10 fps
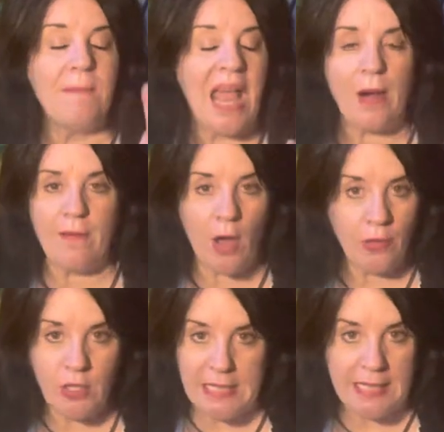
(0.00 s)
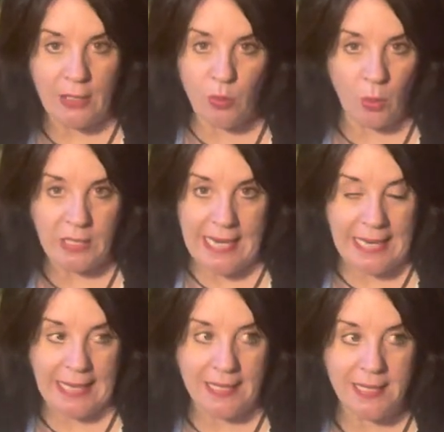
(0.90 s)
I don't have all the details worked
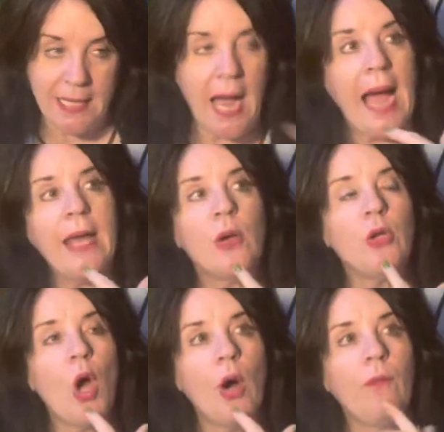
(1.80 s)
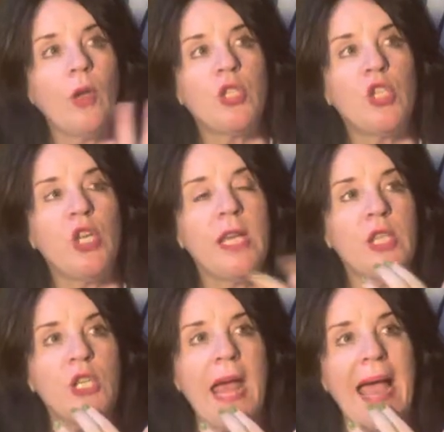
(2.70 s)
out yet. I don't know if we'll chit
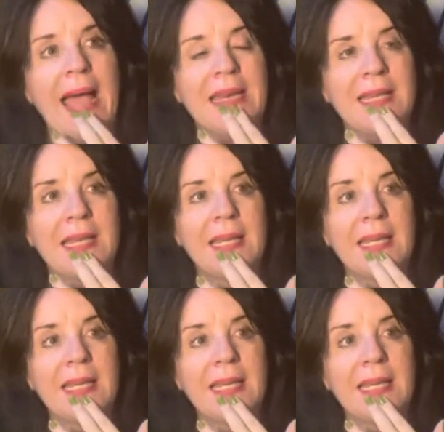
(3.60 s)
chat